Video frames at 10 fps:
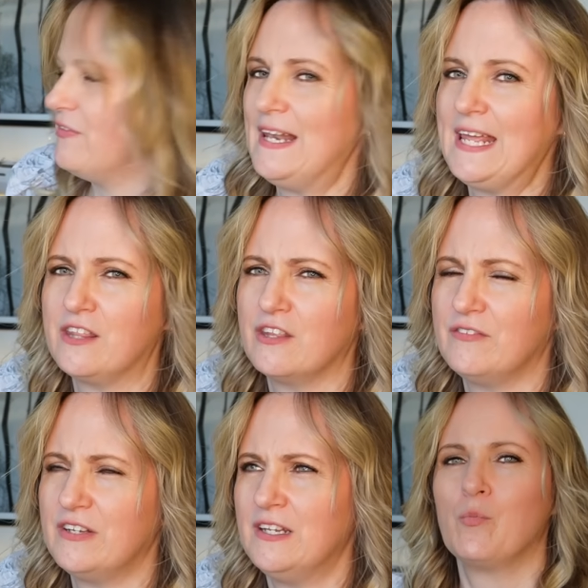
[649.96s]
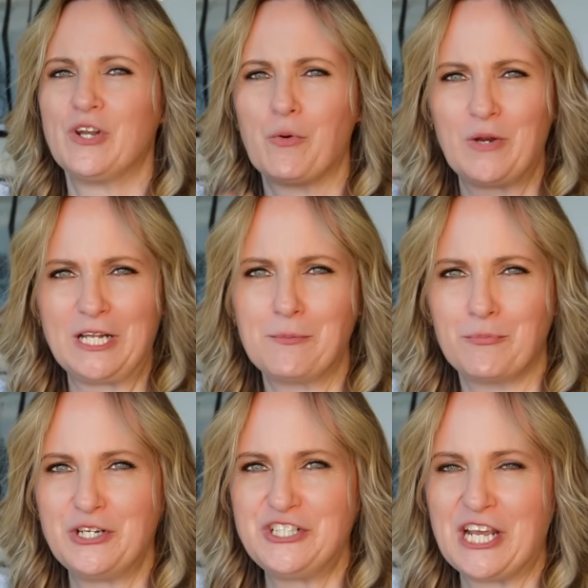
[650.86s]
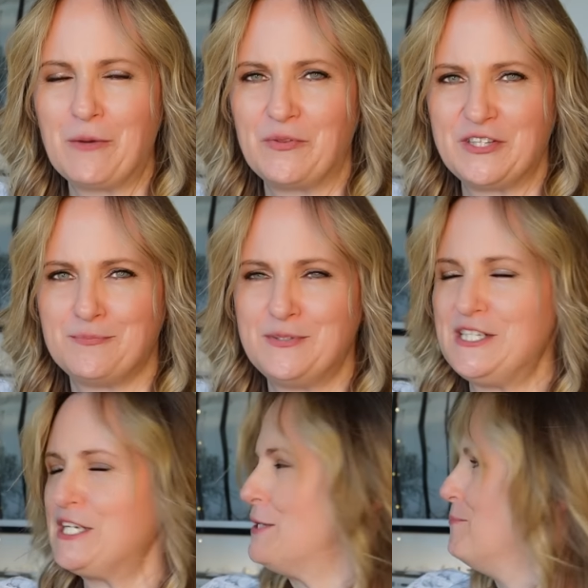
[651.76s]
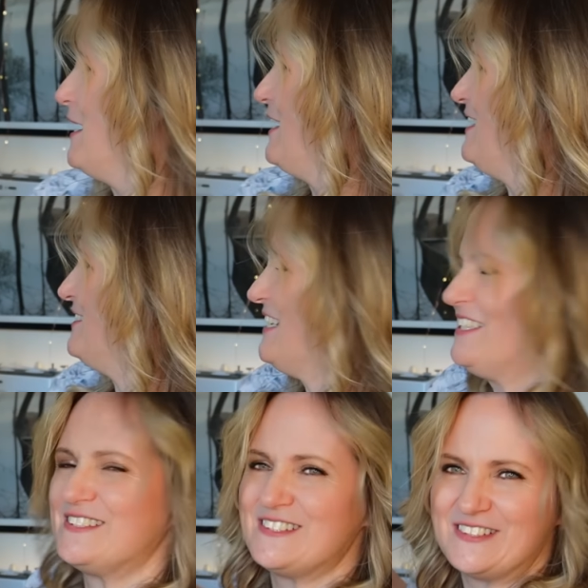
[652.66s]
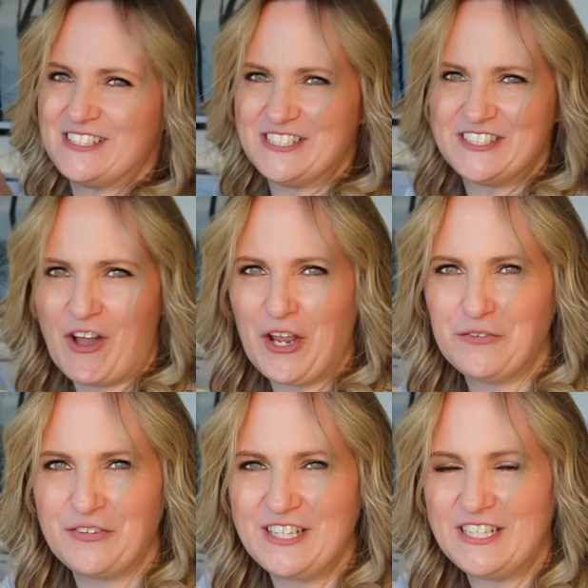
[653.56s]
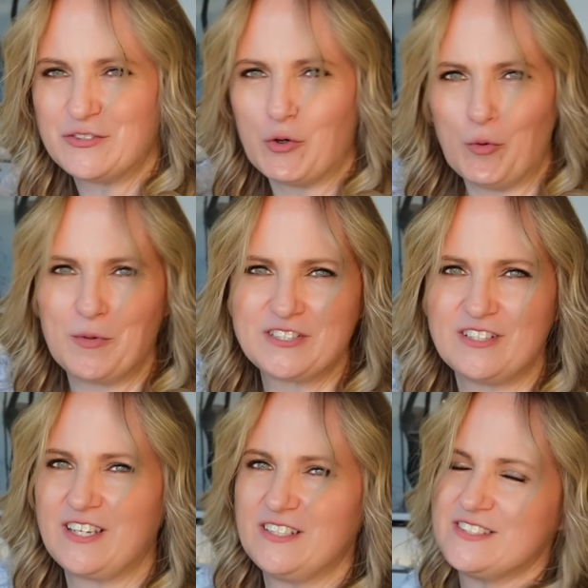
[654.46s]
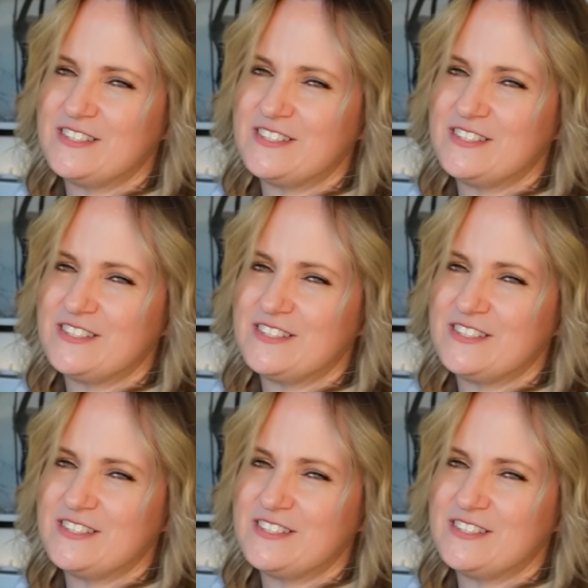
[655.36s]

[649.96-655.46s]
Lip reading: the length of it. What I really appreciate with this particular make is the design of it is almost like it's